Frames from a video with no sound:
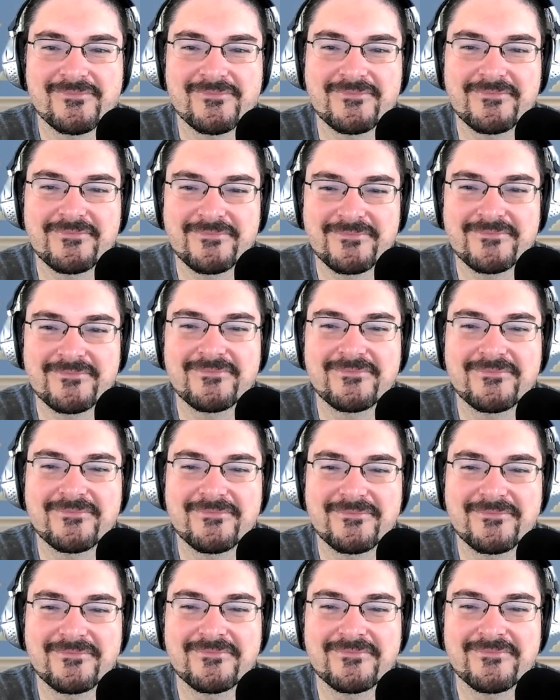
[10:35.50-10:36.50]

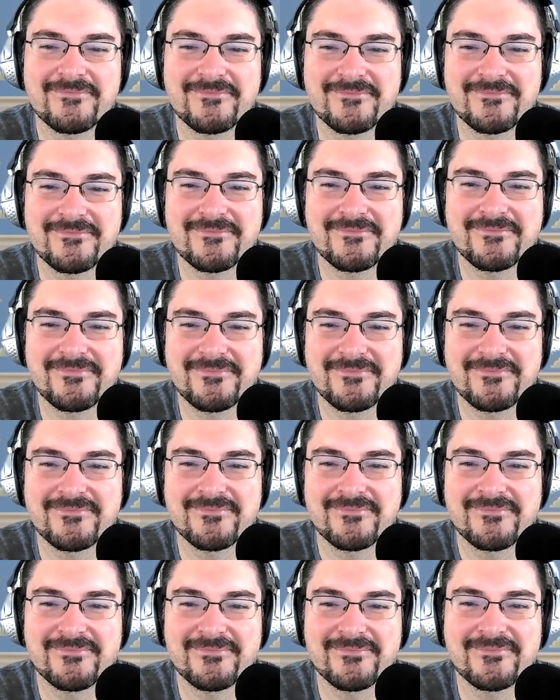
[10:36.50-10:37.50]

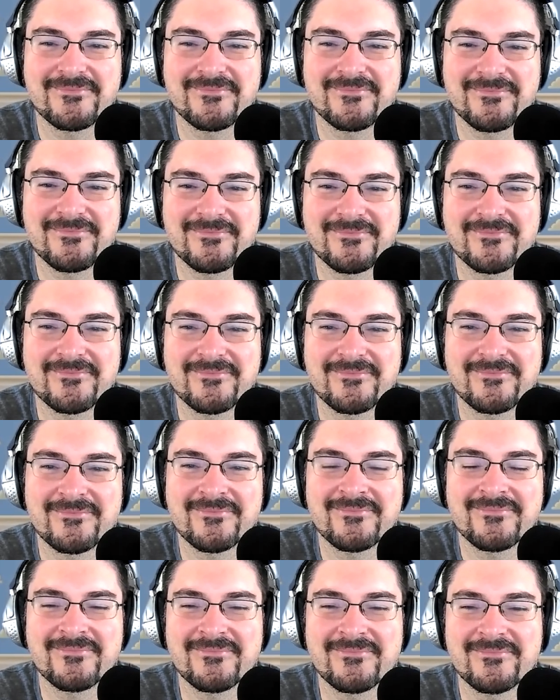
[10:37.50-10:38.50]

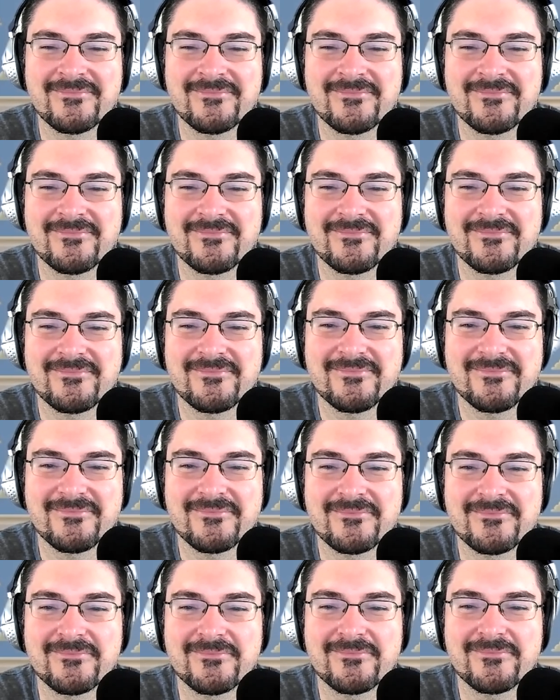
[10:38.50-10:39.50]

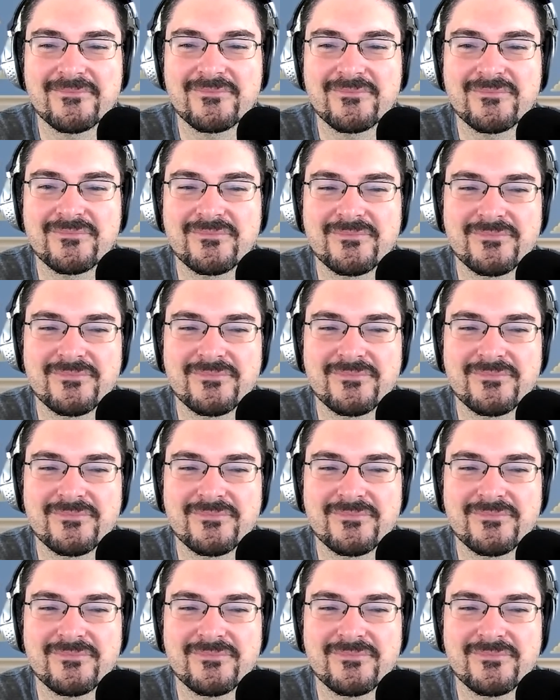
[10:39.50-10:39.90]
This person isn't speaking.